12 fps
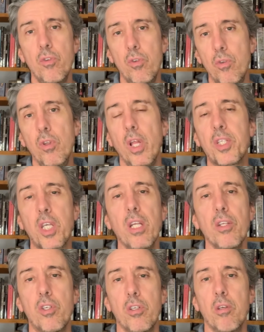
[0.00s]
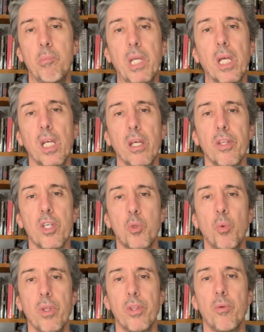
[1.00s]
Let's get into the beginning of this
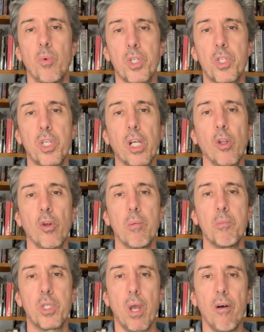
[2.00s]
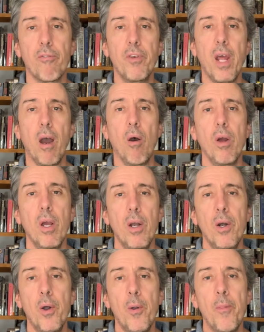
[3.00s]
with Sigler himself. Now,
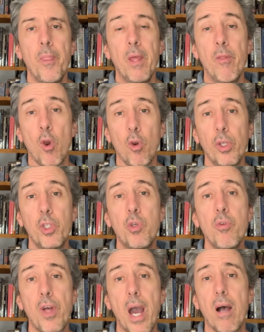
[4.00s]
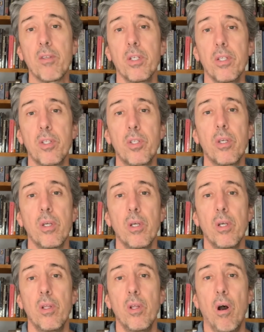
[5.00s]
in the early 2000s,
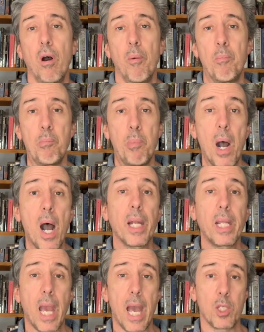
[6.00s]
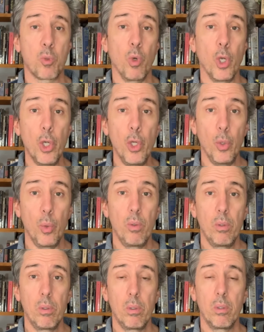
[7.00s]
podcasts were new.
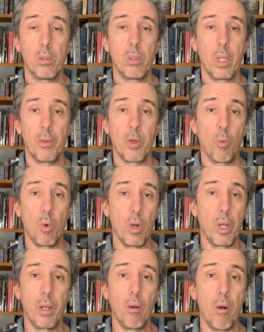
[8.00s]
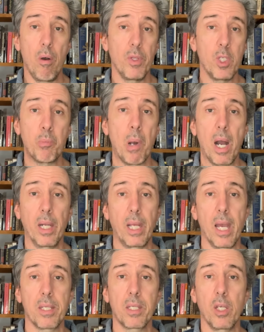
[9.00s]
There weren't all these
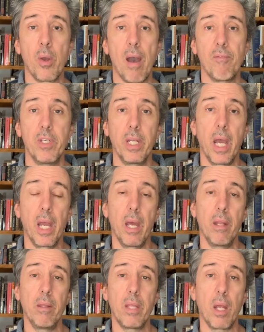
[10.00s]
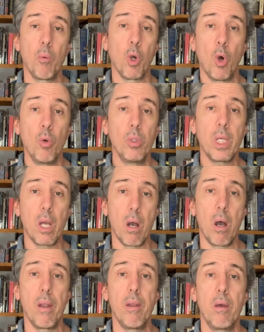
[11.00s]
podcasts that you have today, and they were only
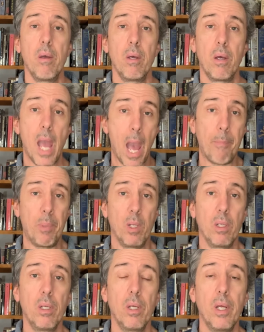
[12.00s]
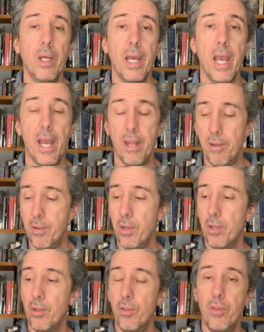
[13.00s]
on Apple. And
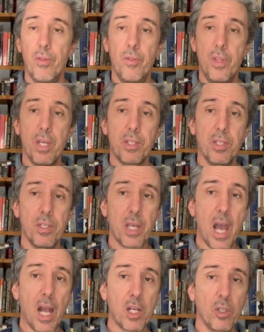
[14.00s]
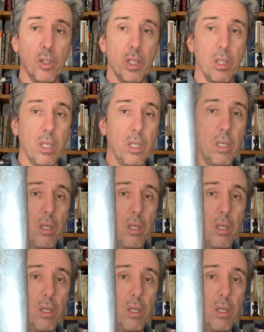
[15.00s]
this is actually the